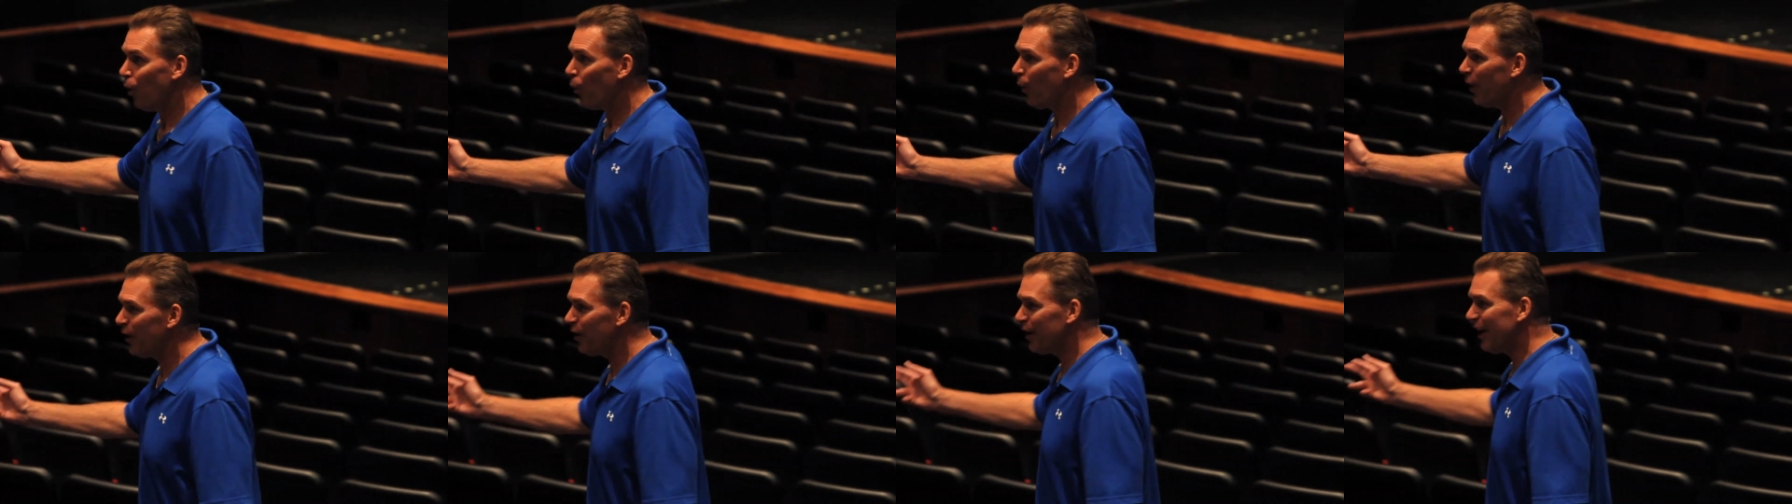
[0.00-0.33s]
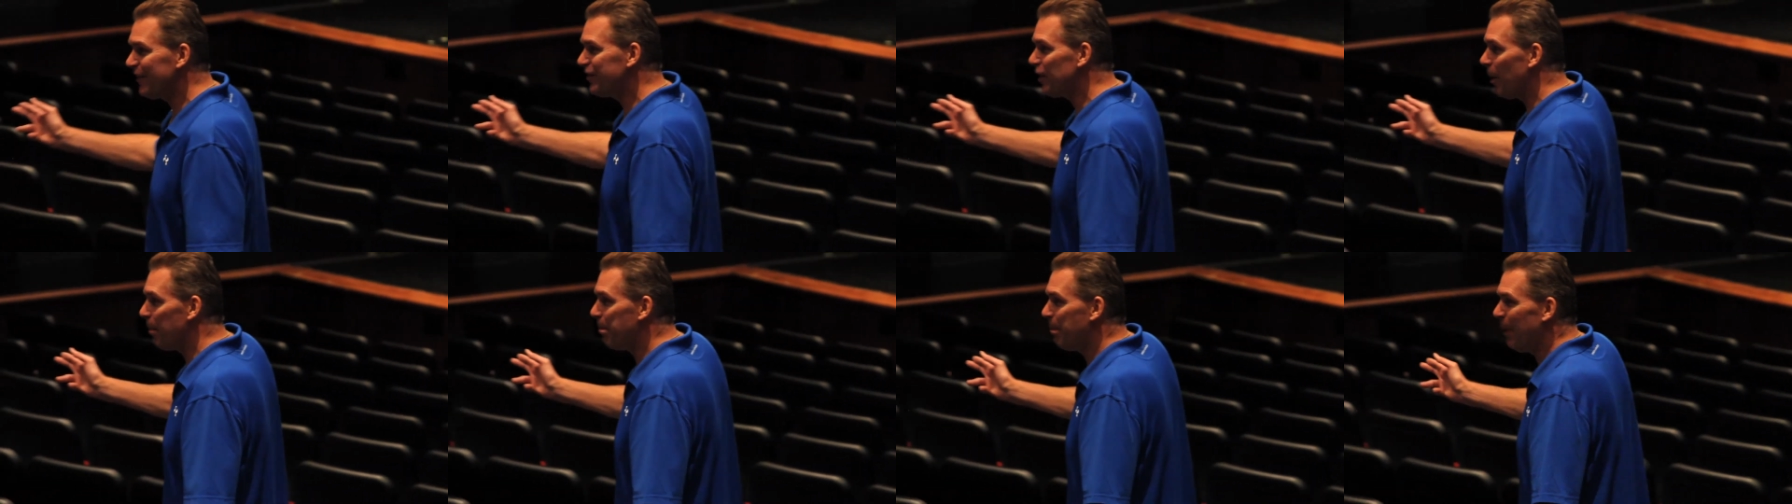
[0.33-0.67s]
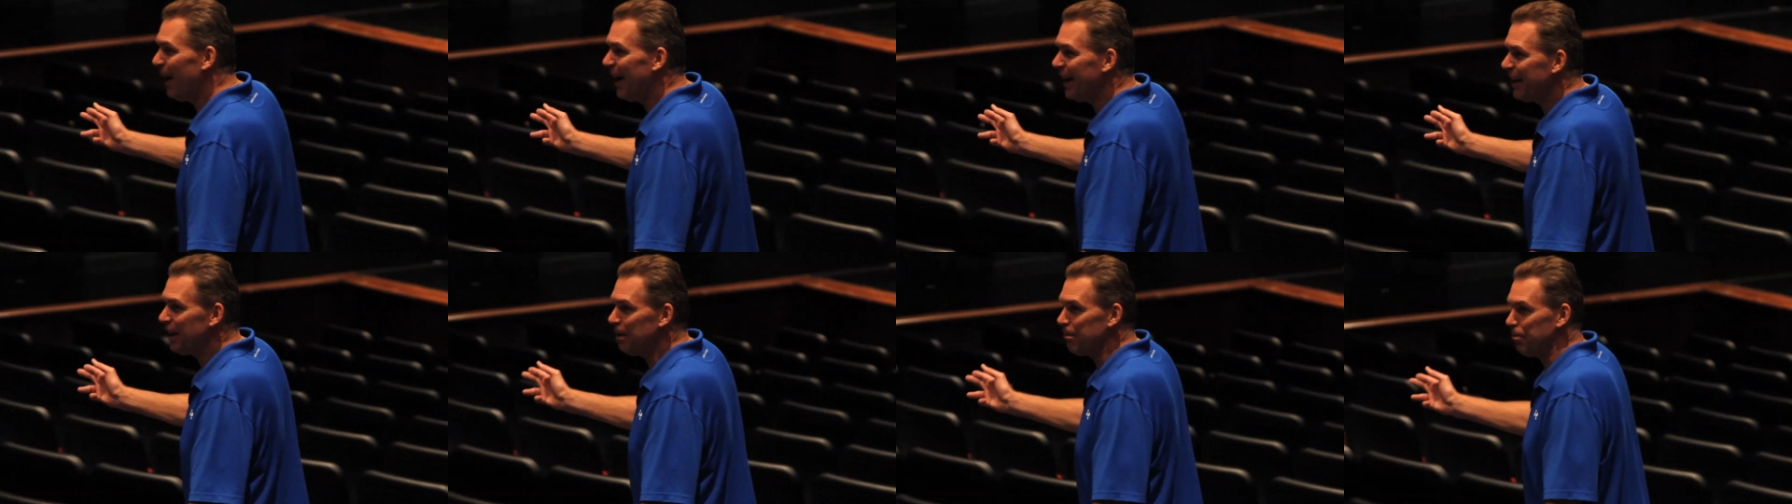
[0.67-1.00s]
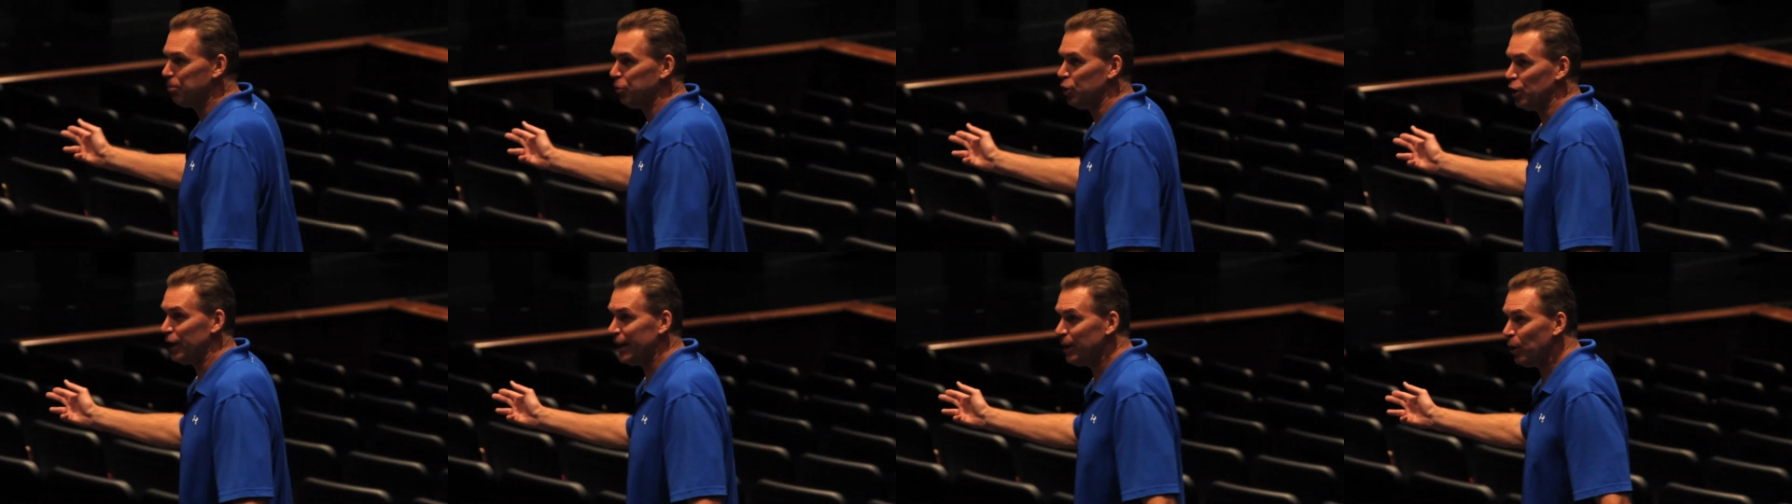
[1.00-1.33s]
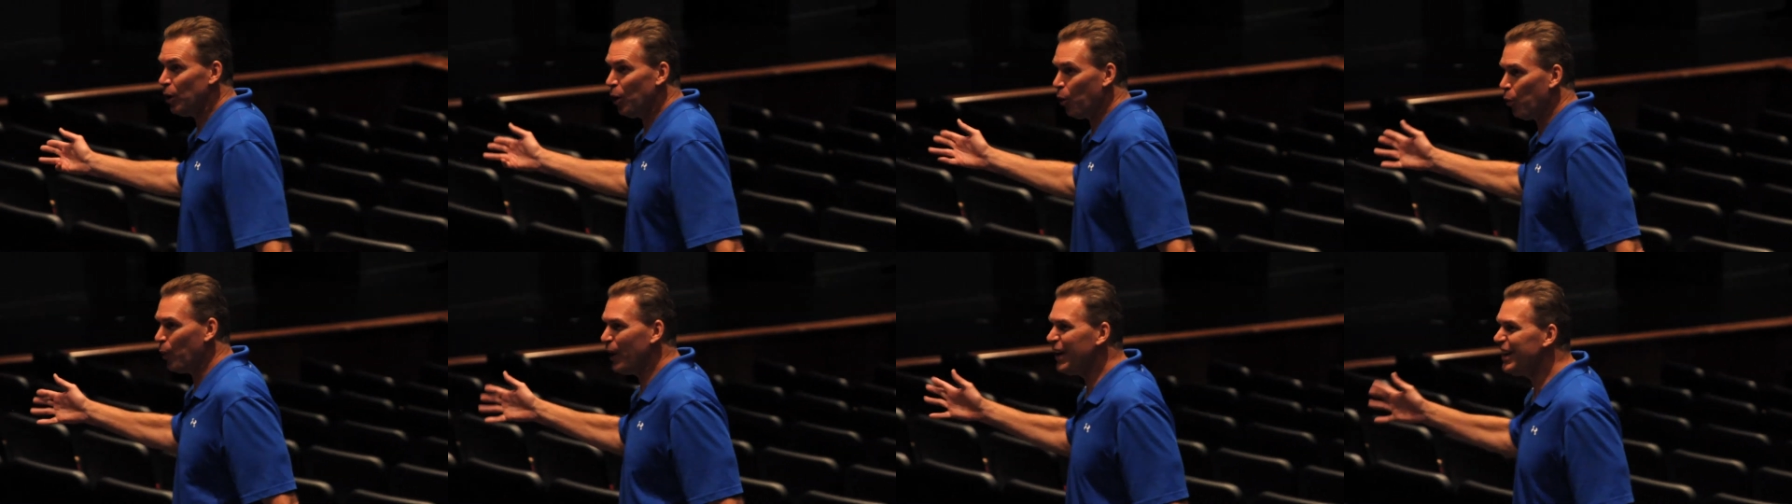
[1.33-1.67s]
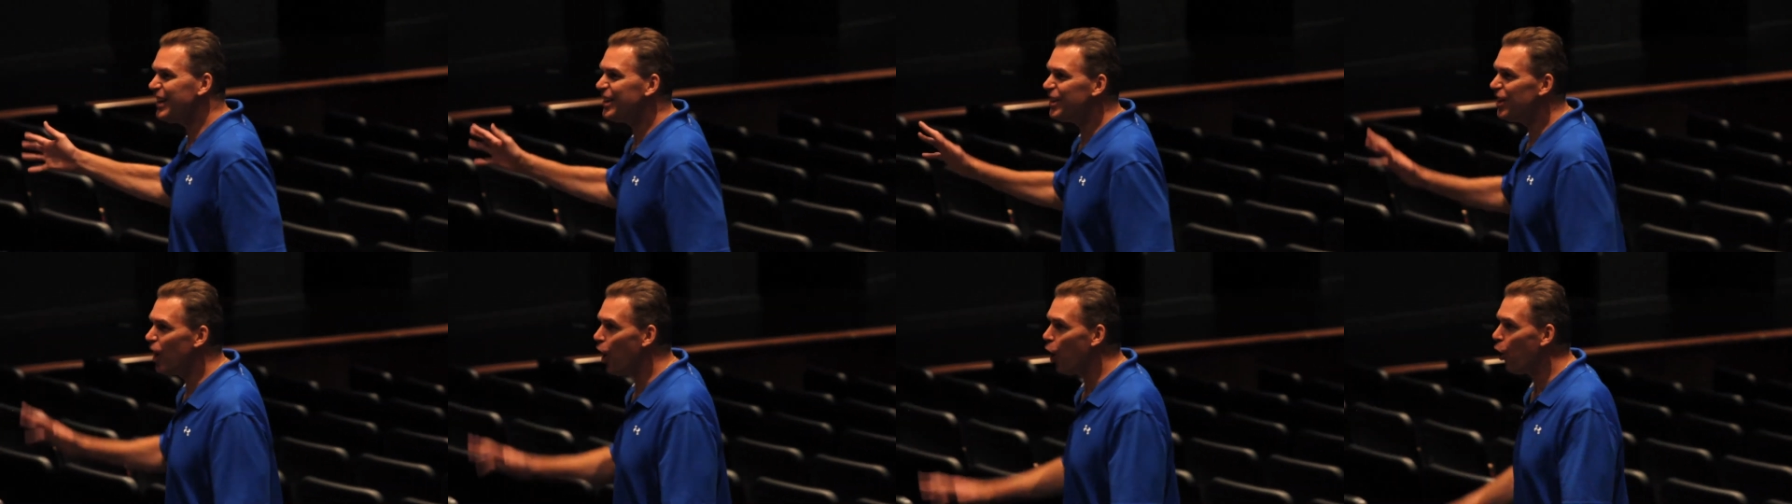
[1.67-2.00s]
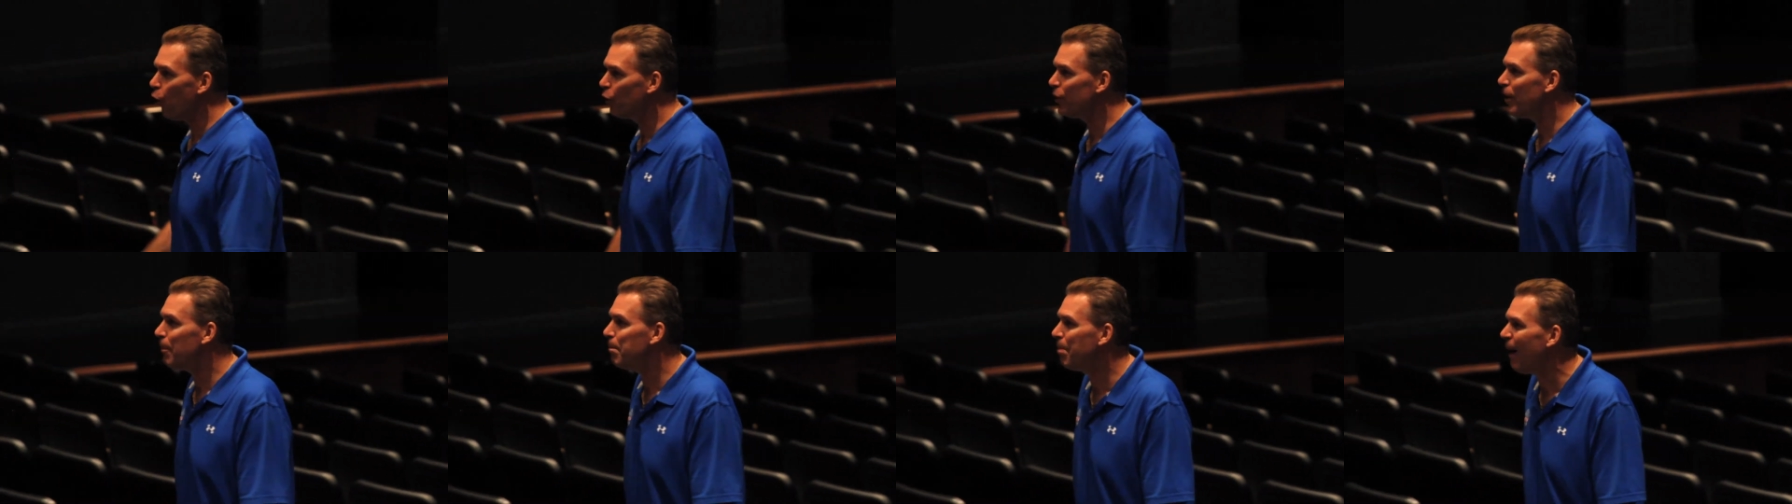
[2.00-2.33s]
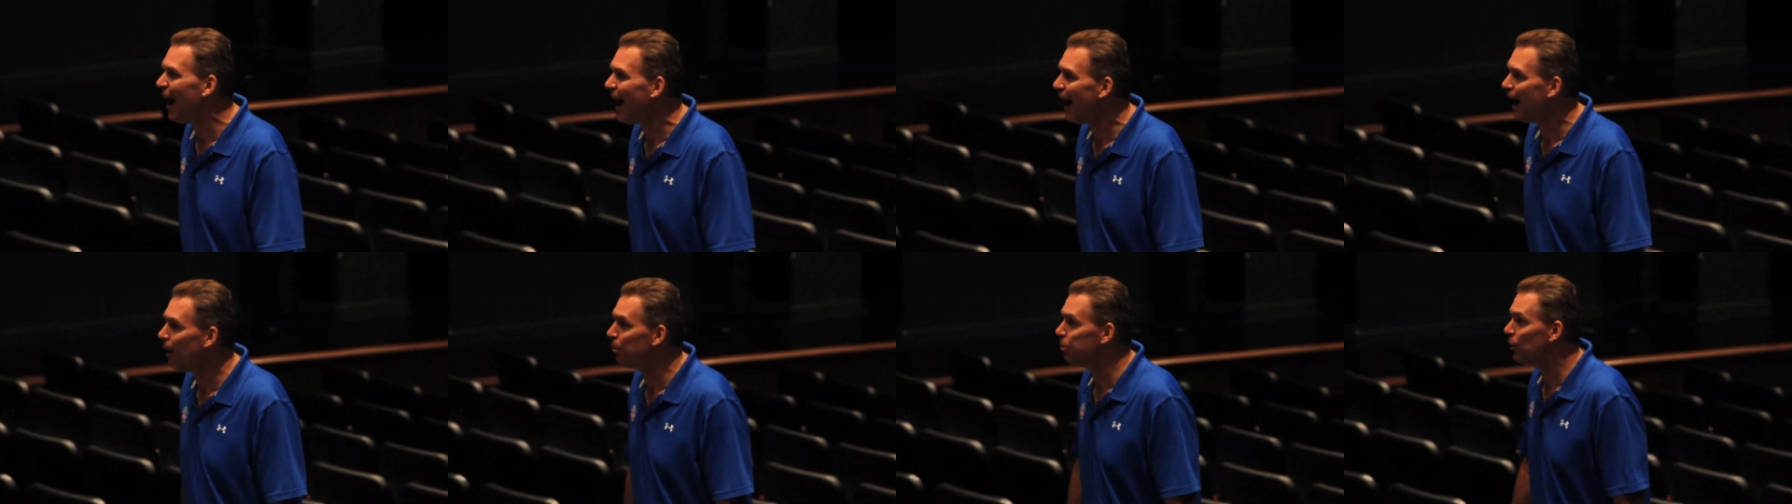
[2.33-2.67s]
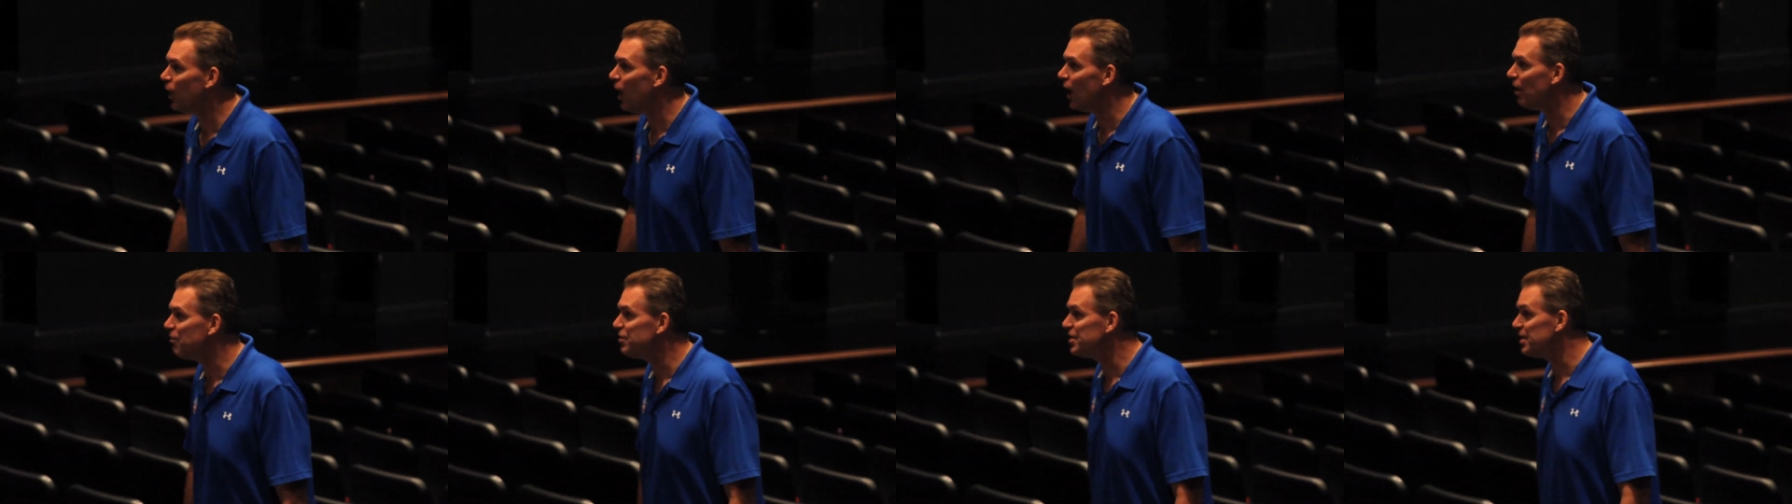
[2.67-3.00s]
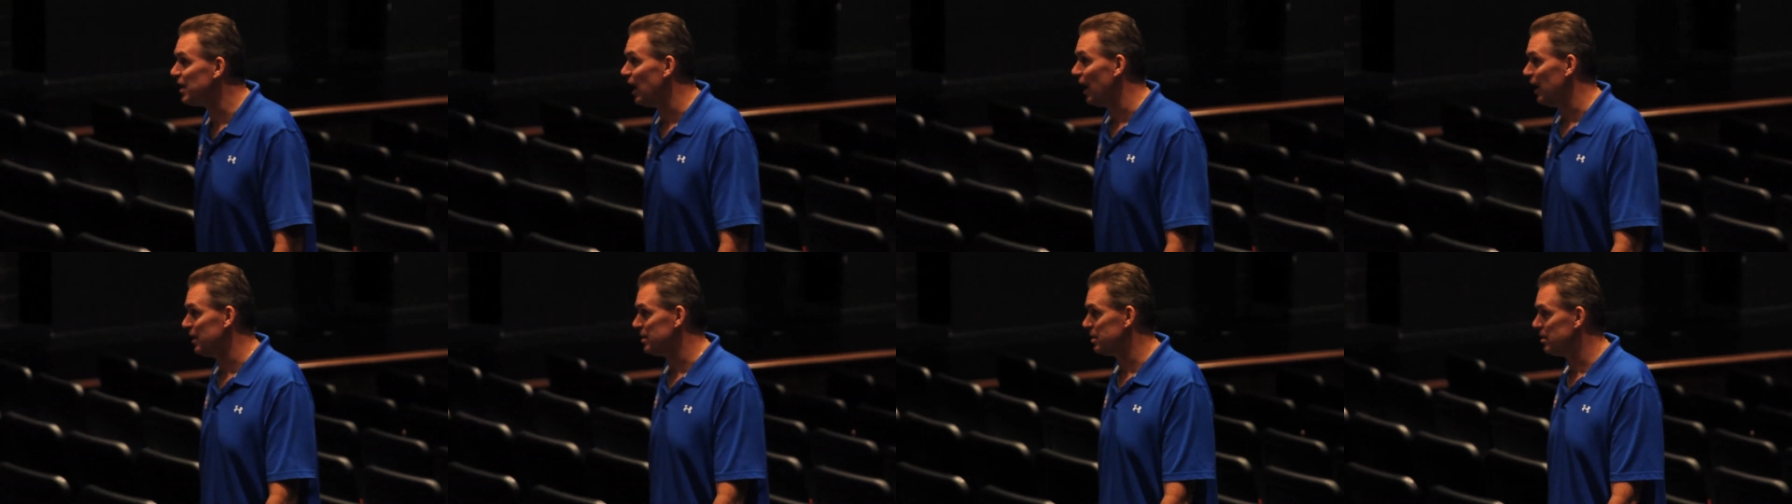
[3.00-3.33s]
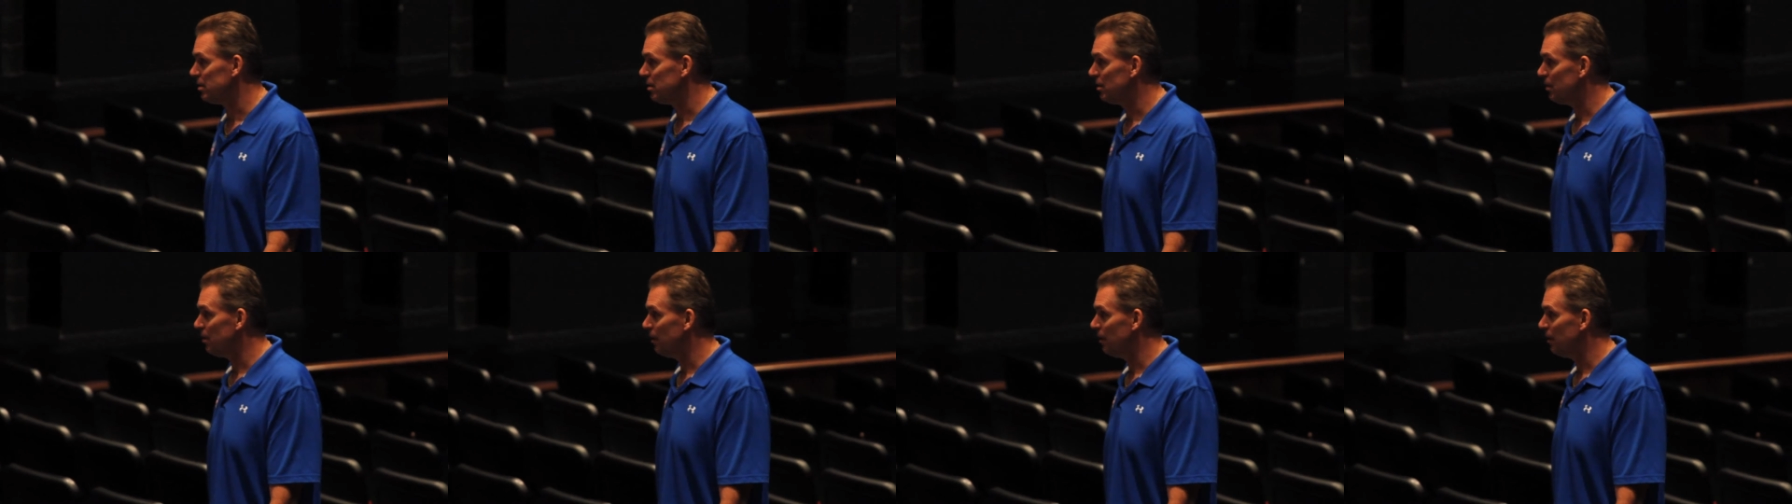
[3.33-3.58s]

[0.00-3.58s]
We don't have to beg and plead. We know that Bob loves us.